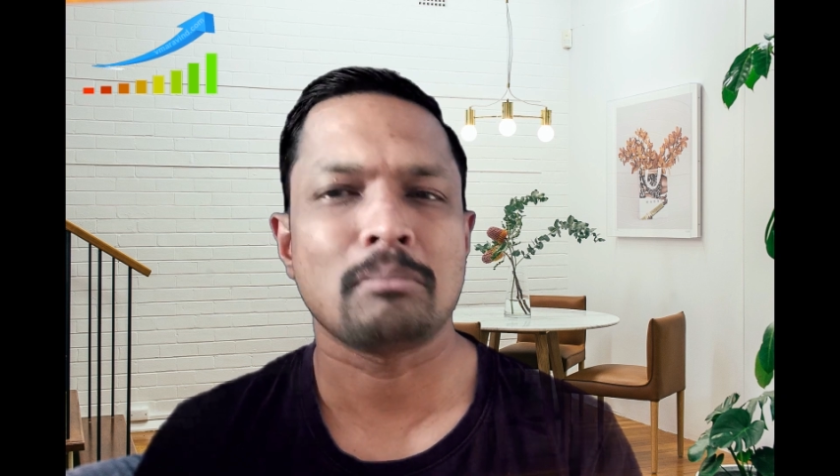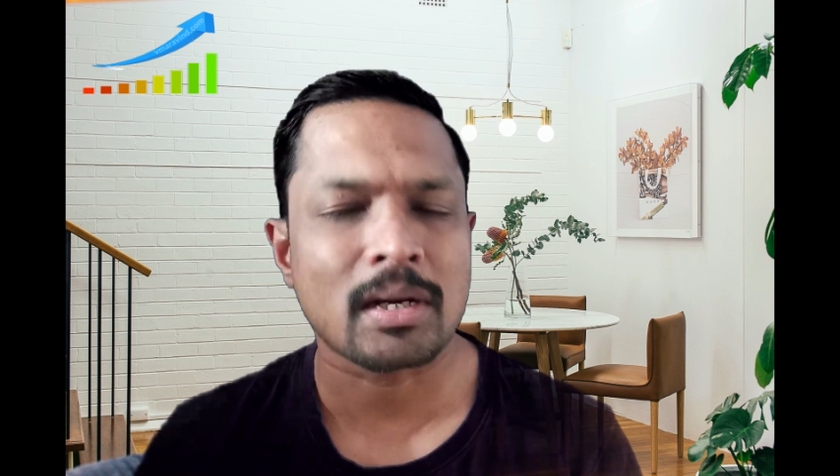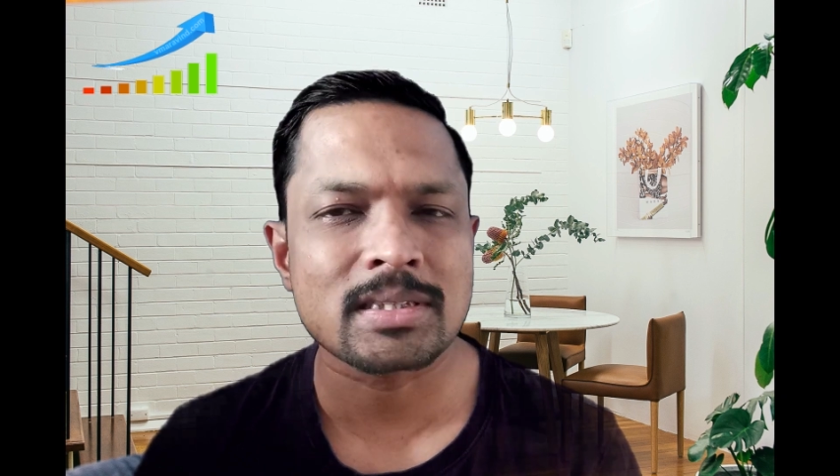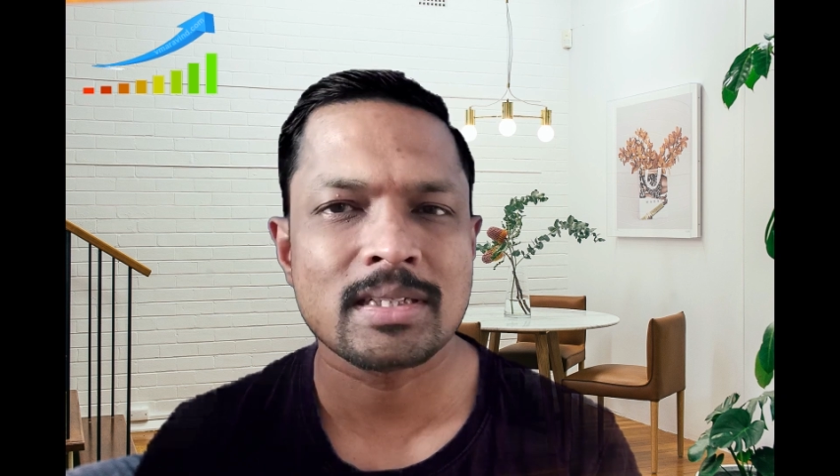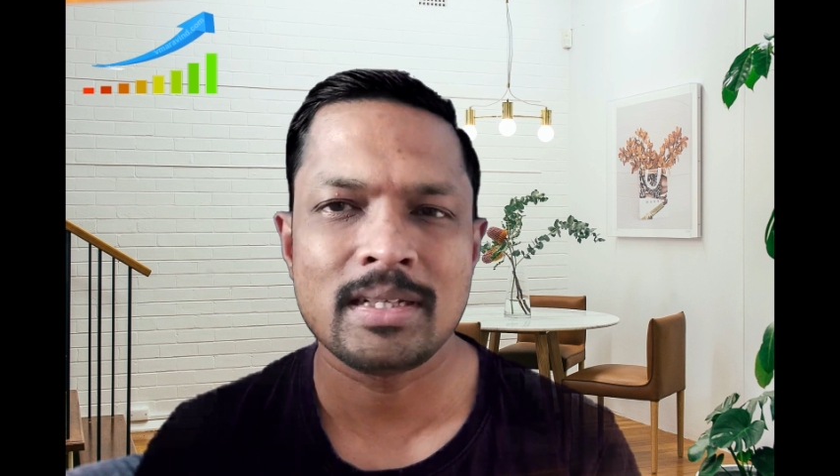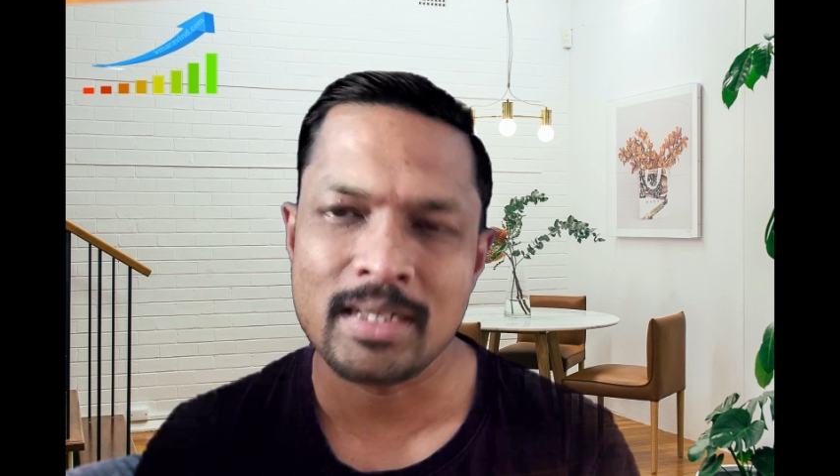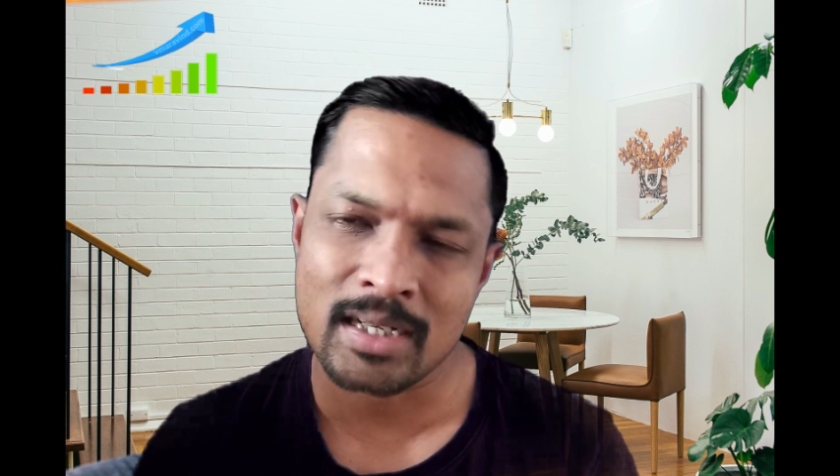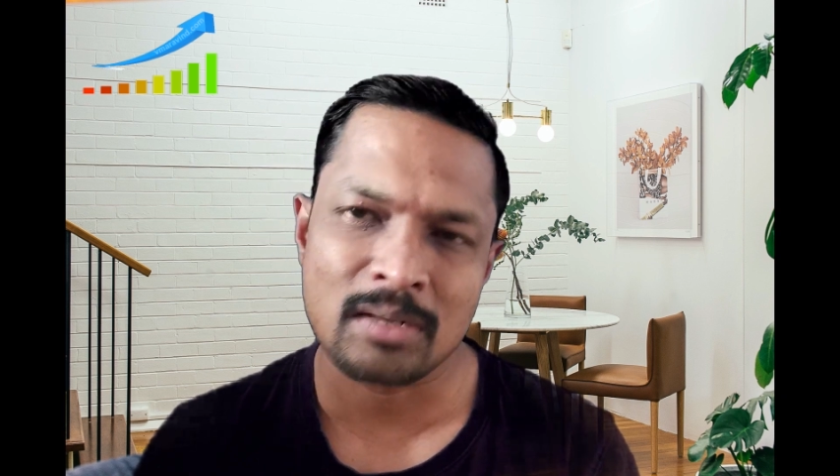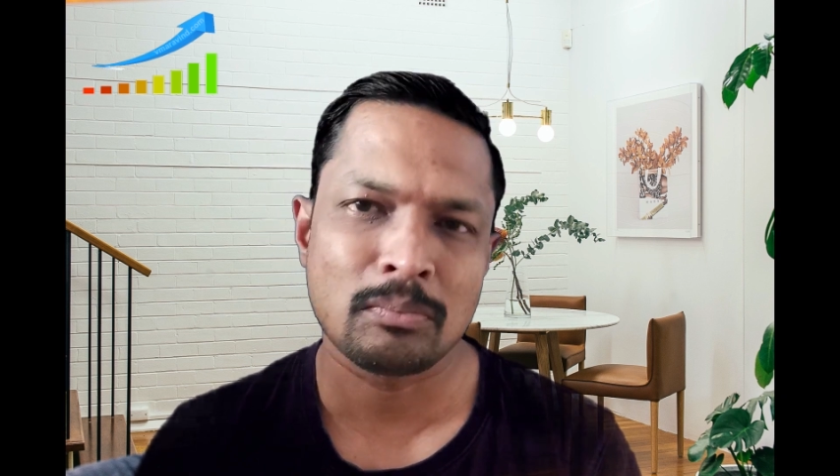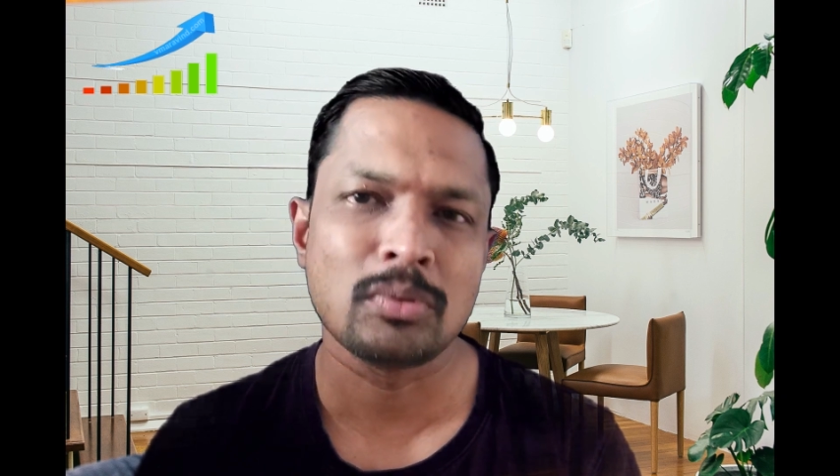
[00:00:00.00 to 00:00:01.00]
much
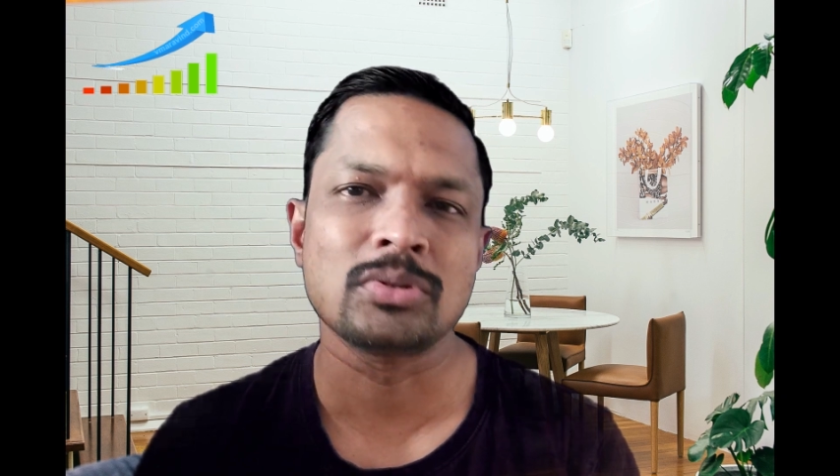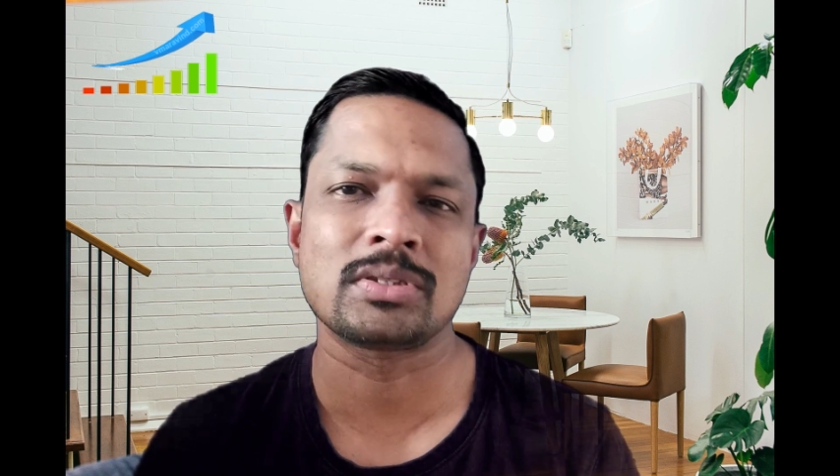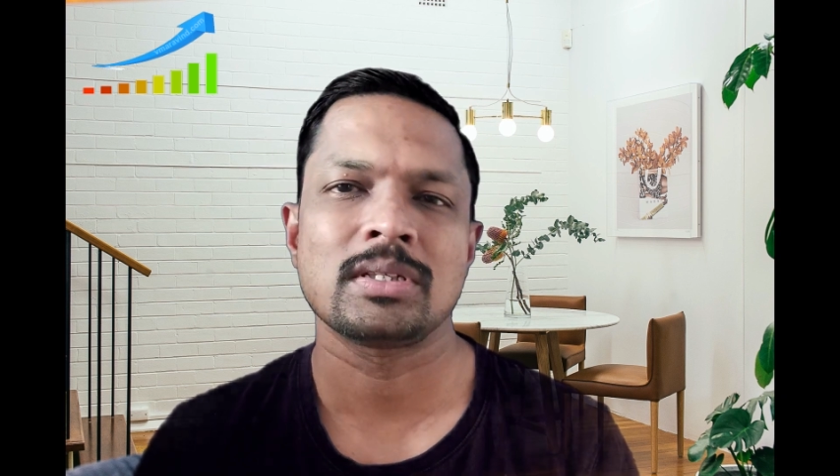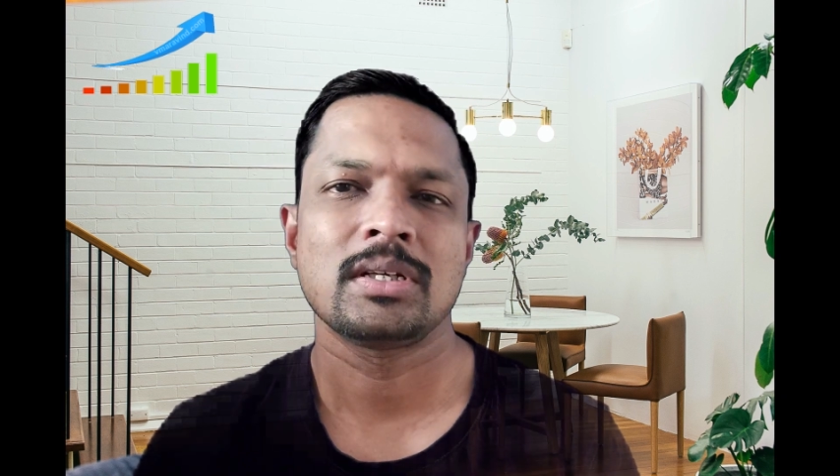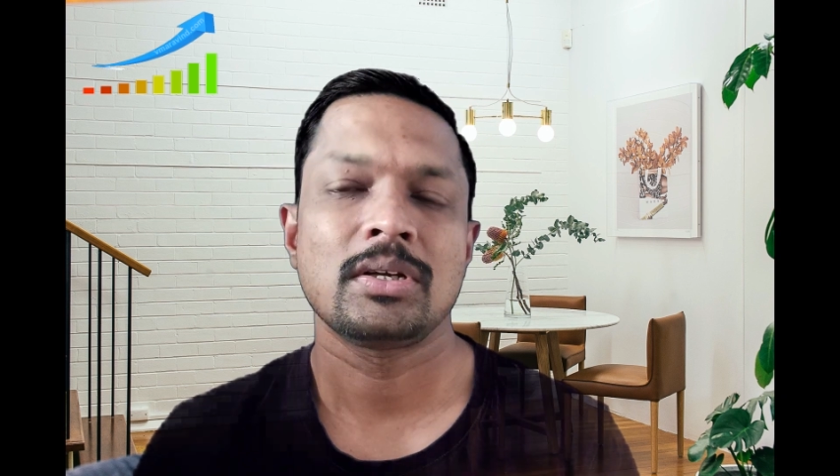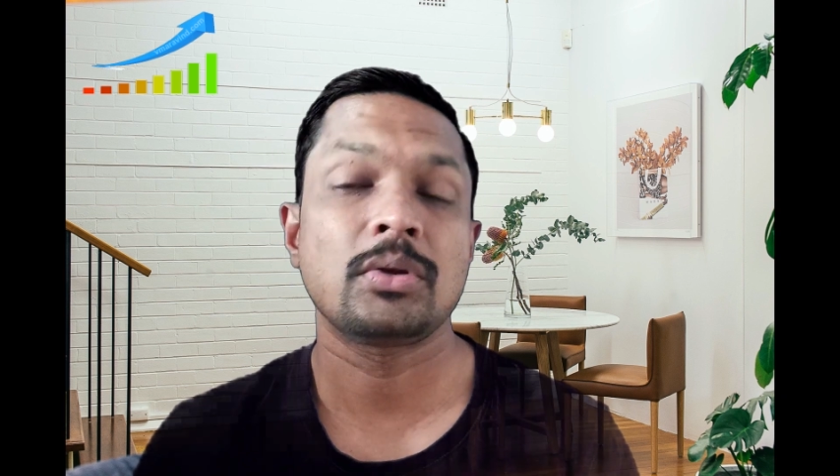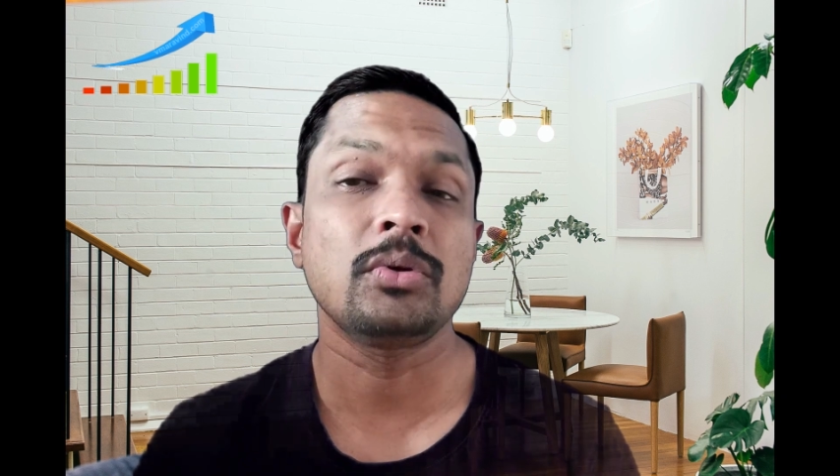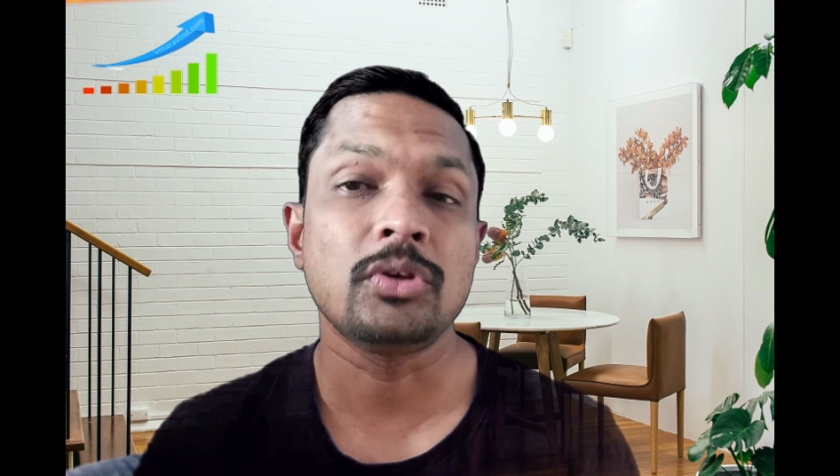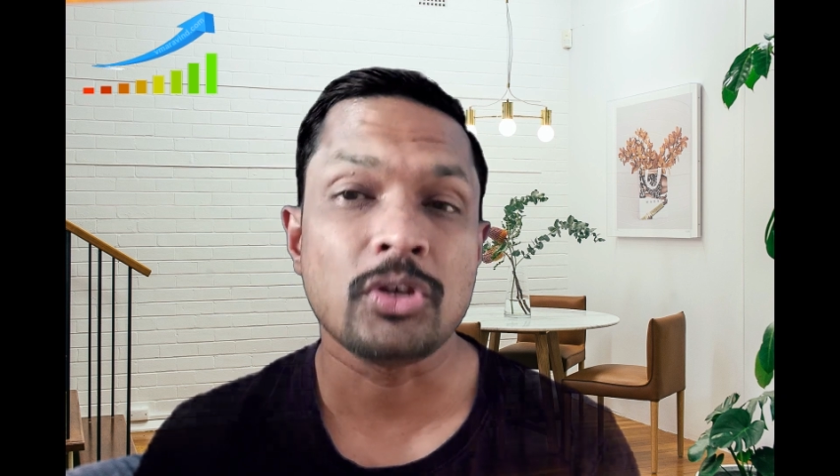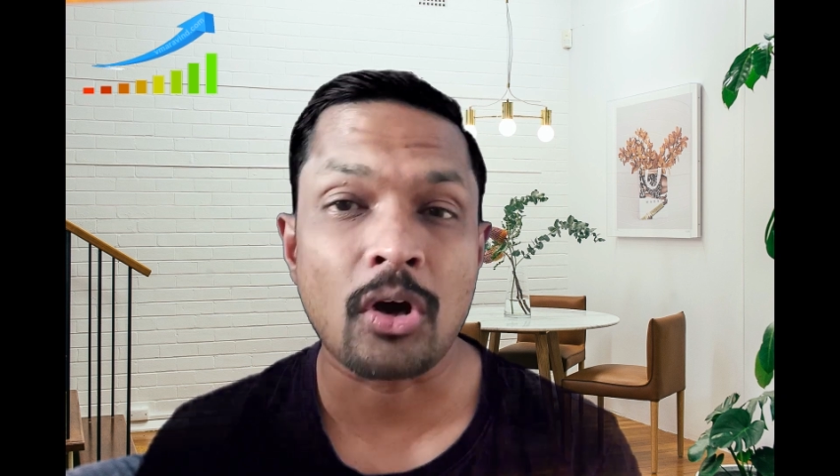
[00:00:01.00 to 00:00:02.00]
needed boost
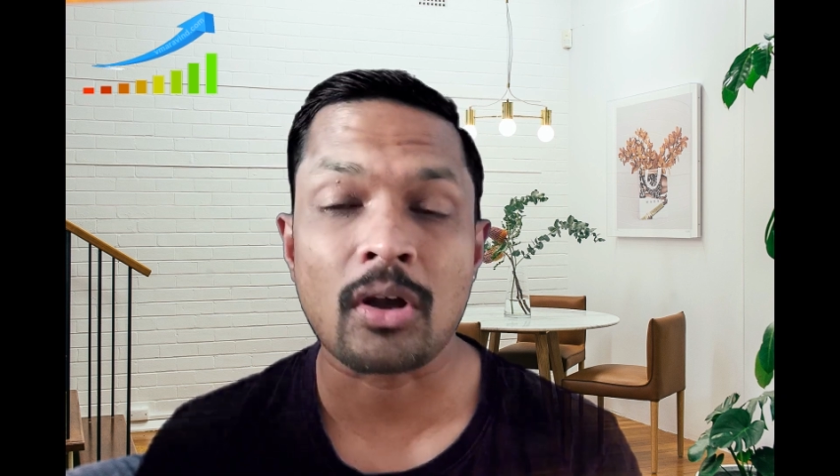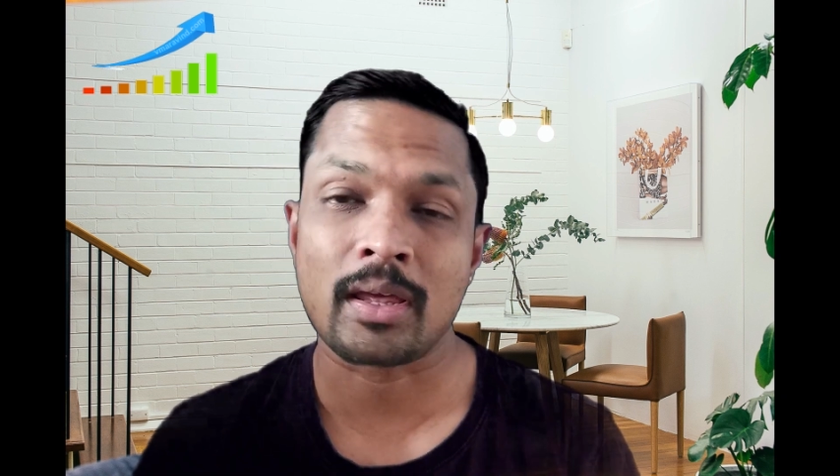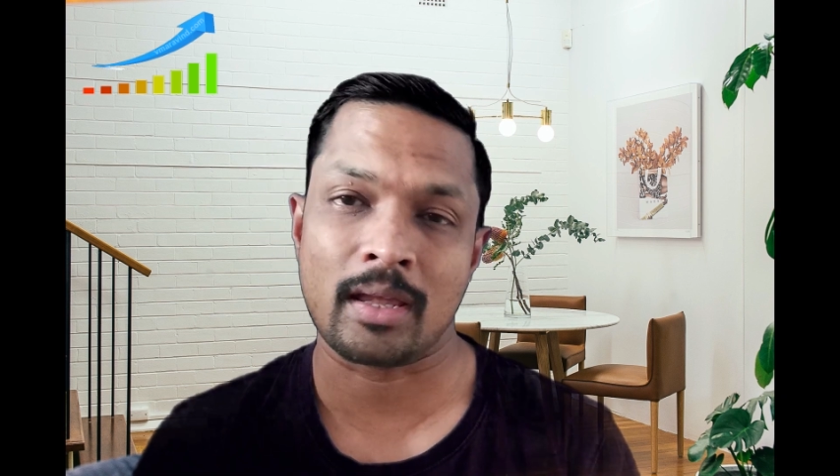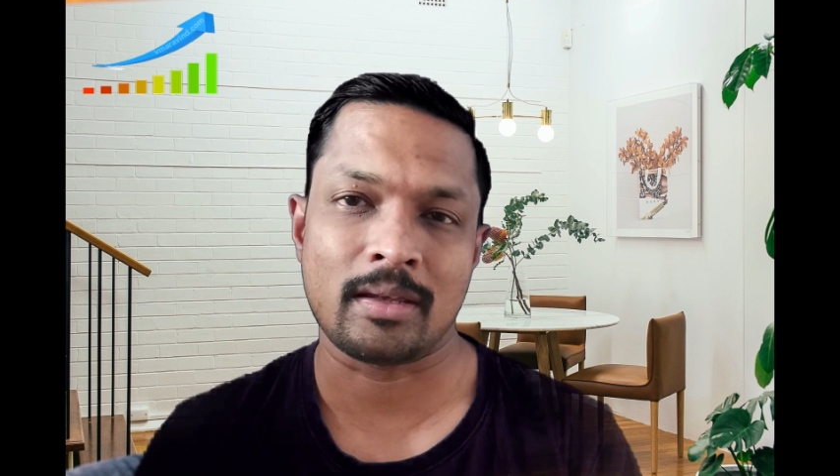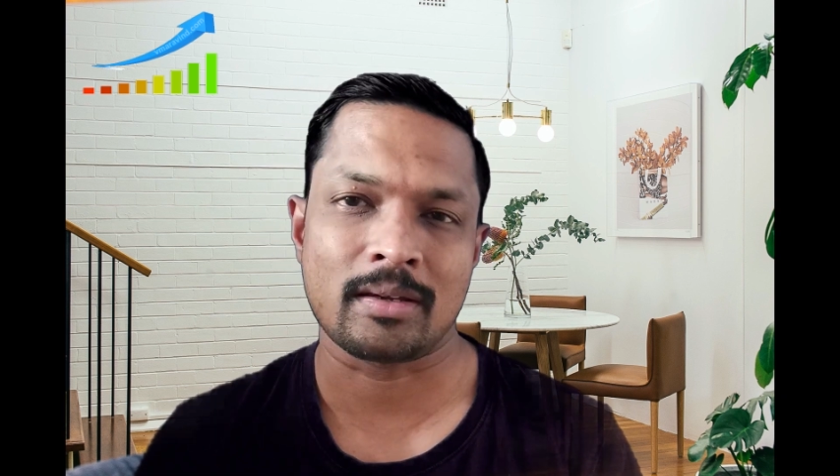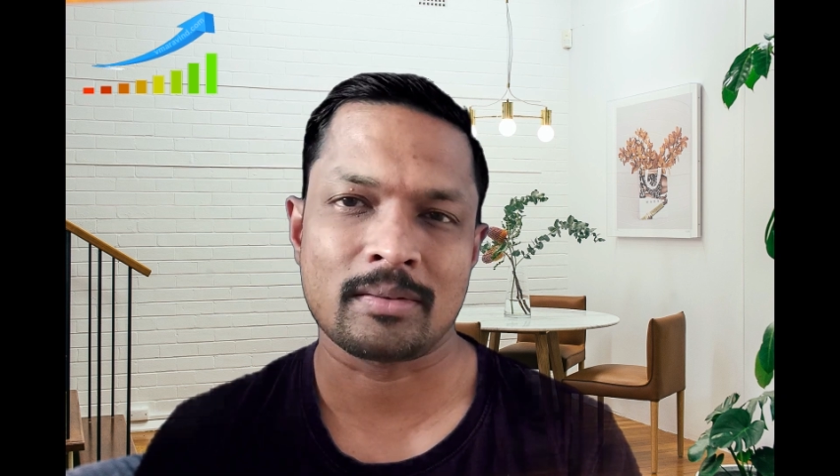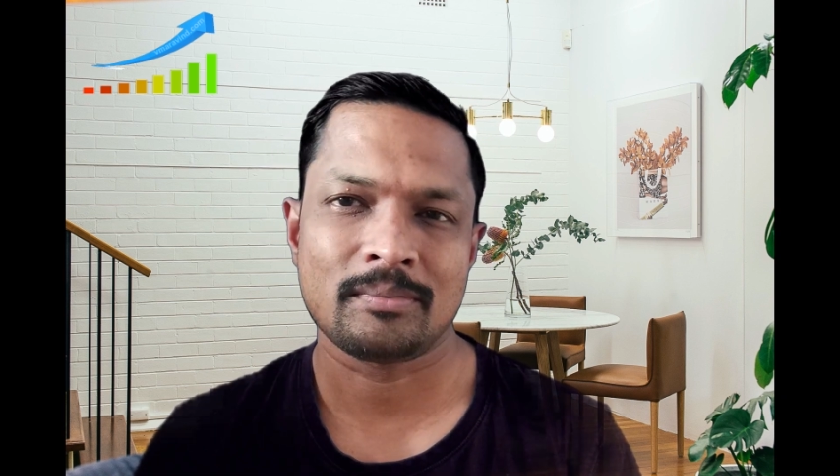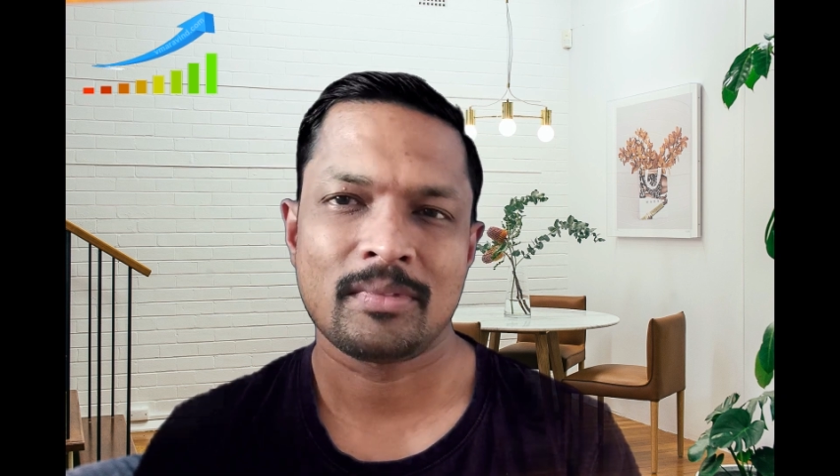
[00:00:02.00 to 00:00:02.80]
to your career.